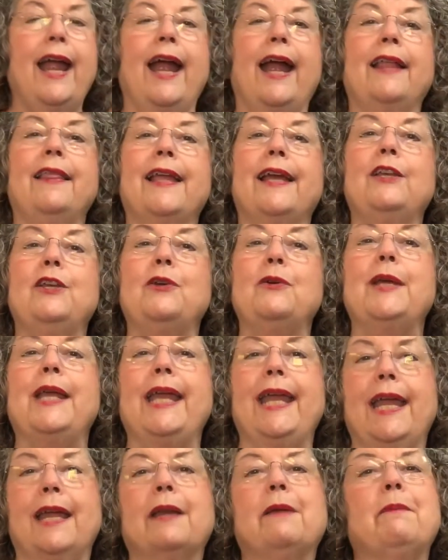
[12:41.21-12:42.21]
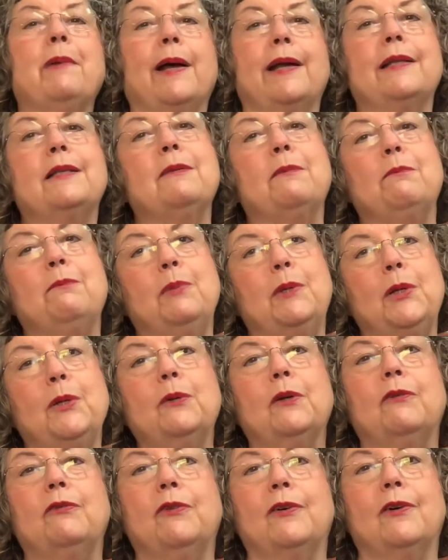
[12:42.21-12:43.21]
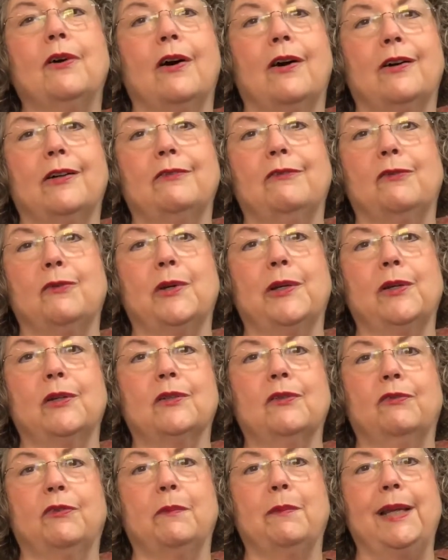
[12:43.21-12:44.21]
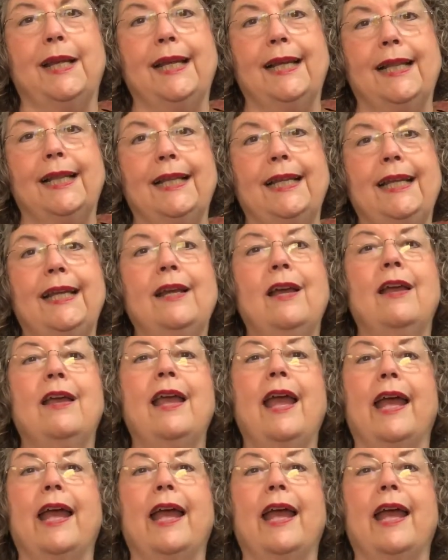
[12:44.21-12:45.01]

And then you can buy some beautiful olive oils from Italy